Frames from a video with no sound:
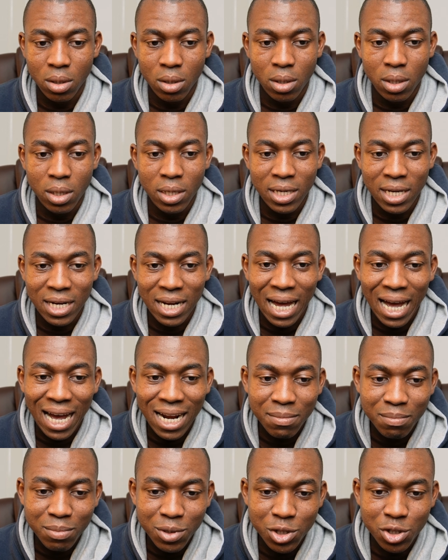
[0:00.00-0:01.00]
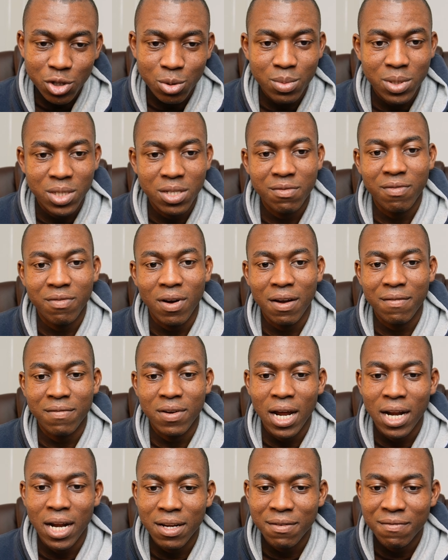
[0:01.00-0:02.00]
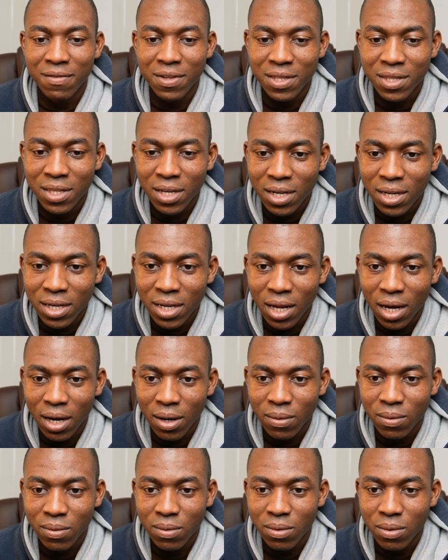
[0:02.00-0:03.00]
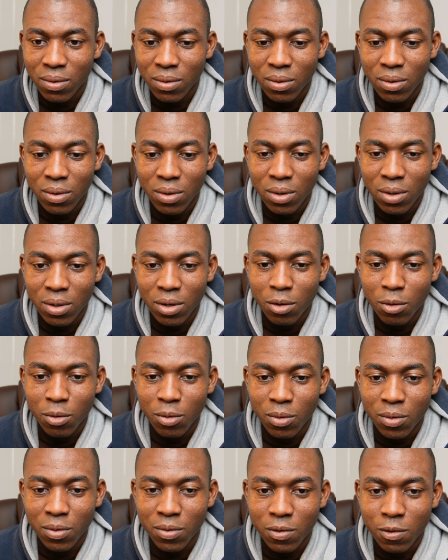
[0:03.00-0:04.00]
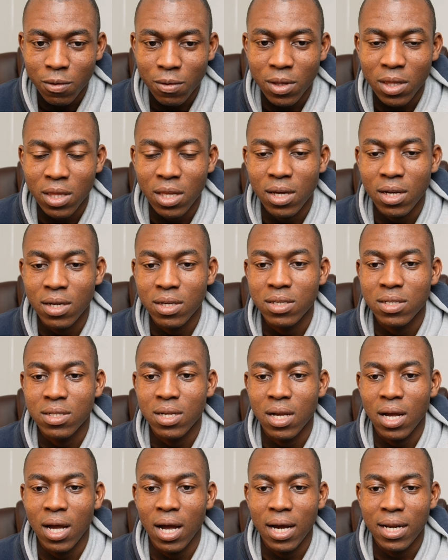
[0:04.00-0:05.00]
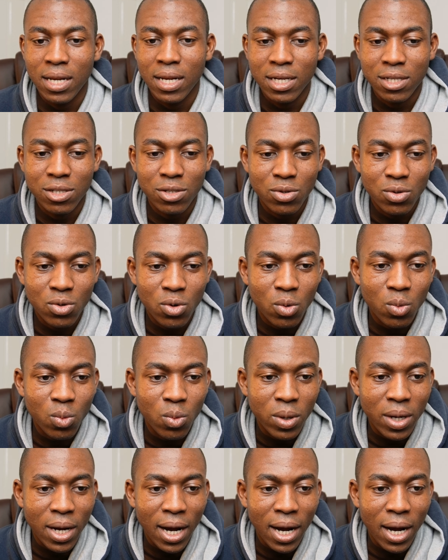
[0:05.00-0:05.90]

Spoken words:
Then I had bishop g5 now, and if they take now, it takes, and there's no way.